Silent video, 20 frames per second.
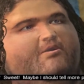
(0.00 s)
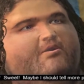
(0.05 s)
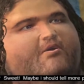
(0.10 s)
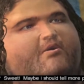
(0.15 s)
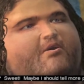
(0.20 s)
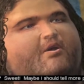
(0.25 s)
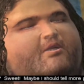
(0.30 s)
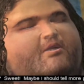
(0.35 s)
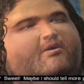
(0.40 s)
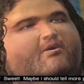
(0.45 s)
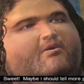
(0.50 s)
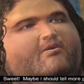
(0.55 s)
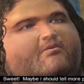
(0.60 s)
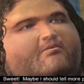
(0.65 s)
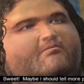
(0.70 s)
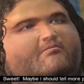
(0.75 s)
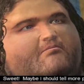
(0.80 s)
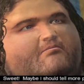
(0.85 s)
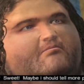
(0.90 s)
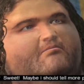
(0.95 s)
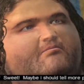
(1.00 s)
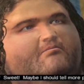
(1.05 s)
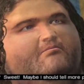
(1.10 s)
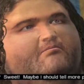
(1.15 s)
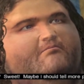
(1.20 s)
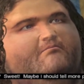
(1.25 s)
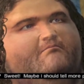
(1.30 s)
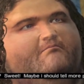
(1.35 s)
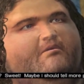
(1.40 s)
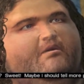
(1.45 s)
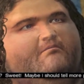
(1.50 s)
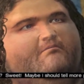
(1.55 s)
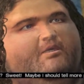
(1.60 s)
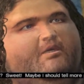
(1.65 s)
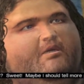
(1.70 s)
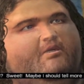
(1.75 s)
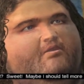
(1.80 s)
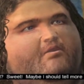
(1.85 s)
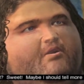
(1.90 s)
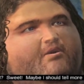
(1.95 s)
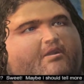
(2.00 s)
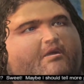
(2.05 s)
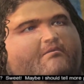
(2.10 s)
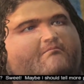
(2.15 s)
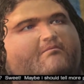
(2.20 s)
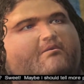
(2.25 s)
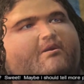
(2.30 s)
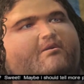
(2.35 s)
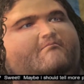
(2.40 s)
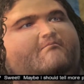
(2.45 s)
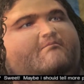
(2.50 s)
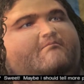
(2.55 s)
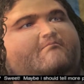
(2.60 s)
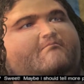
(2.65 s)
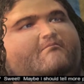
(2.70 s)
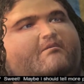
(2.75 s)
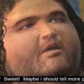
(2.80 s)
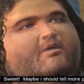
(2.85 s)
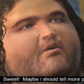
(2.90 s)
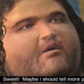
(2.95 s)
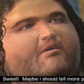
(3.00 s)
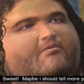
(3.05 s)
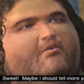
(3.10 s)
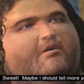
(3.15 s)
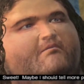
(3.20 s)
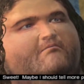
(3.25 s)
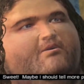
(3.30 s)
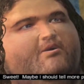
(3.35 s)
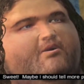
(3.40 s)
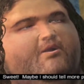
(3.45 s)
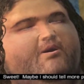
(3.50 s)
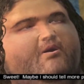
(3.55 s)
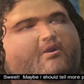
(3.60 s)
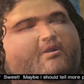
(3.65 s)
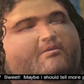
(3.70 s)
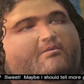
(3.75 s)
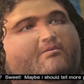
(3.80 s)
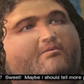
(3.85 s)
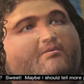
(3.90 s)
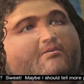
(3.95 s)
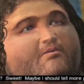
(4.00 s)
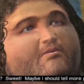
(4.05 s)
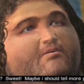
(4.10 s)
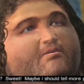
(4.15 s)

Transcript: Sweet. Maybe I should tell more people my nickname story.